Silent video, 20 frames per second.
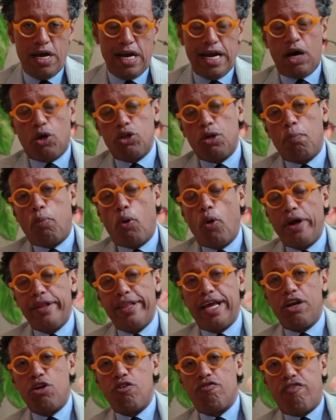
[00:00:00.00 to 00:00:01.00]
Now, the point
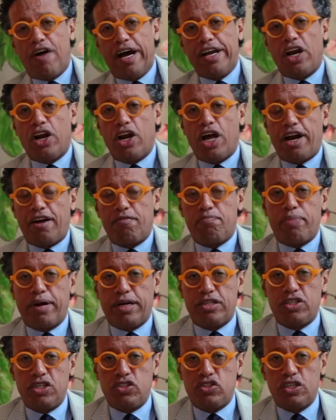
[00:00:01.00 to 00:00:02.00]
that you find a lot of
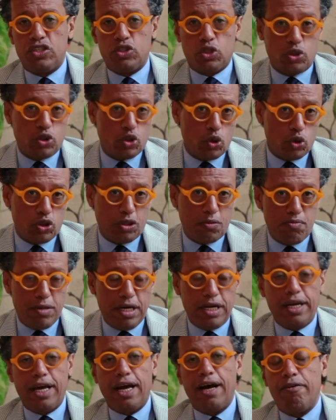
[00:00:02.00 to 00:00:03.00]
practitioners on social
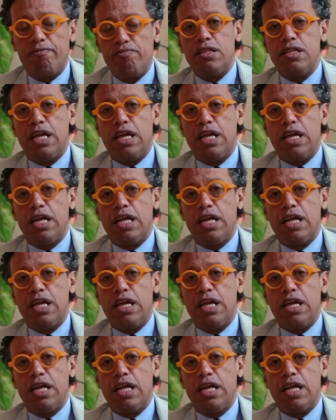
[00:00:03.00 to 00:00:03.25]
media,